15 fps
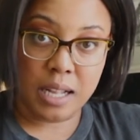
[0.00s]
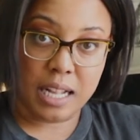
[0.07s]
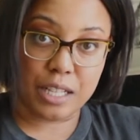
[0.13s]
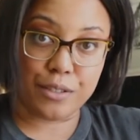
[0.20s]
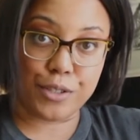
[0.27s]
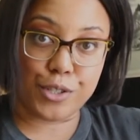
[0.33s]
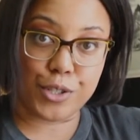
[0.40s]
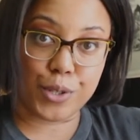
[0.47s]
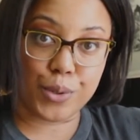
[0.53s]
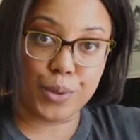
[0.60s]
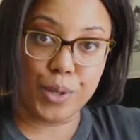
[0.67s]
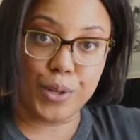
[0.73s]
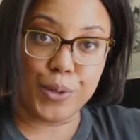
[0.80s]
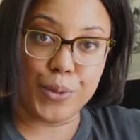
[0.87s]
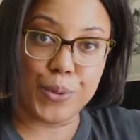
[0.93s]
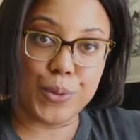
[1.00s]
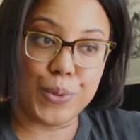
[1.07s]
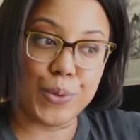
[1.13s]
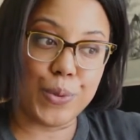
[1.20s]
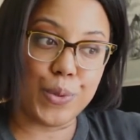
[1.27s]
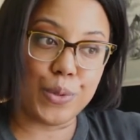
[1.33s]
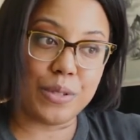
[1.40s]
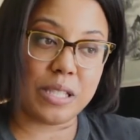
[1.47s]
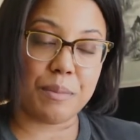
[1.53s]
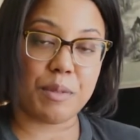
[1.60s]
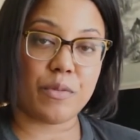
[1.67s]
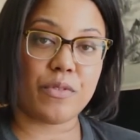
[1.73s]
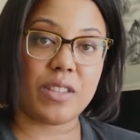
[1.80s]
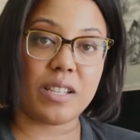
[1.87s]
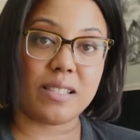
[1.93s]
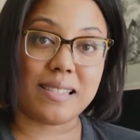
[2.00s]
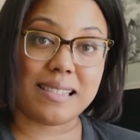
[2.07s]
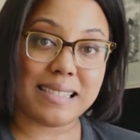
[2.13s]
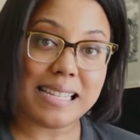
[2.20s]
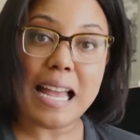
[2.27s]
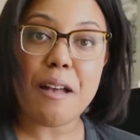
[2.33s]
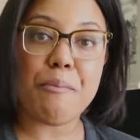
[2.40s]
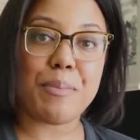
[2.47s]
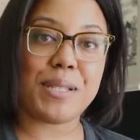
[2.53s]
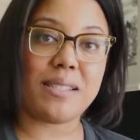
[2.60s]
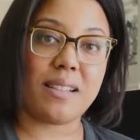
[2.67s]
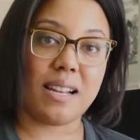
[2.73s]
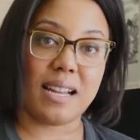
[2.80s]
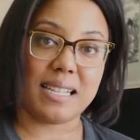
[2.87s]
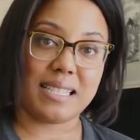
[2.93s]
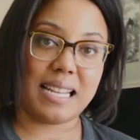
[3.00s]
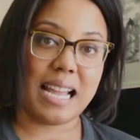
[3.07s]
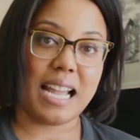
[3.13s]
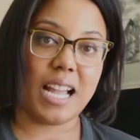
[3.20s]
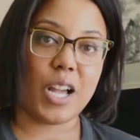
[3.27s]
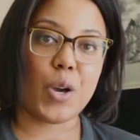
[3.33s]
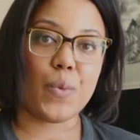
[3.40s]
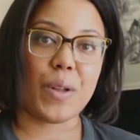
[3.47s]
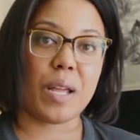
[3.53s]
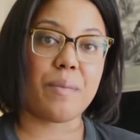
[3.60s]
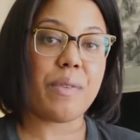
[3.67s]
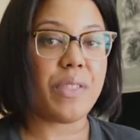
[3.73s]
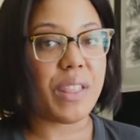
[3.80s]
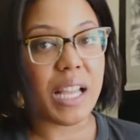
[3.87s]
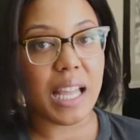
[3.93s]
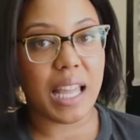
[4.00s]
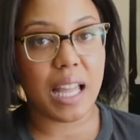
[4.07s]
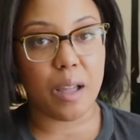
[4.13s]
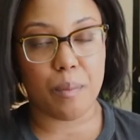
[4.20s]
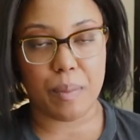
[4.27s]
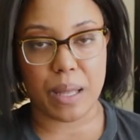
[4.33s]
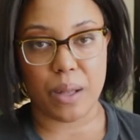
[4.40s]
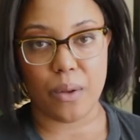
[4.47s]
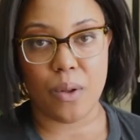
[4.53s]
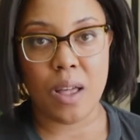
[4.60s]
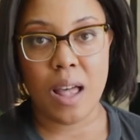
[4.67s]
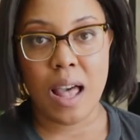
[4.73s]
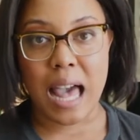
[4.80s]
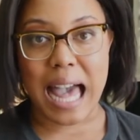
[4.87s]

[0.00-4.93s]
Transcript: and show you some of the steps that I take when I'm thinking about